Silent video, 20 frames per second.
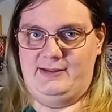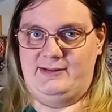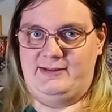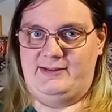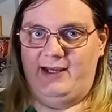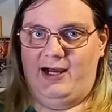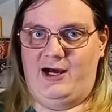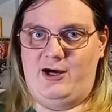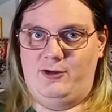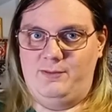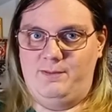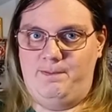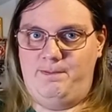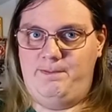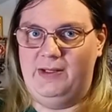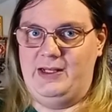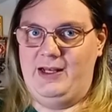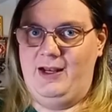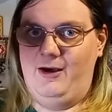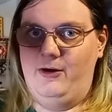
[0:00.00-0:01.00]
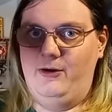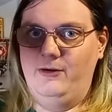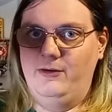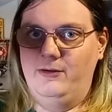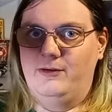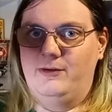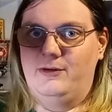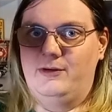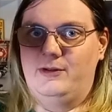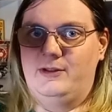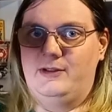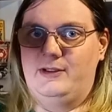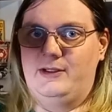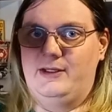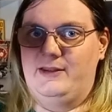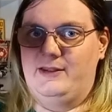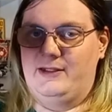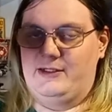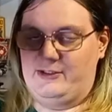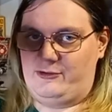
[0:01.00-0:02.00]
down below in
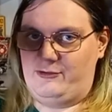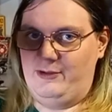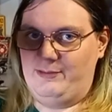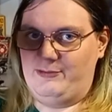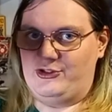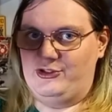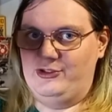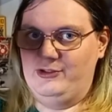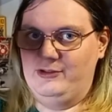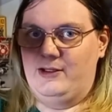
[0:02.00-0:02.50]
the description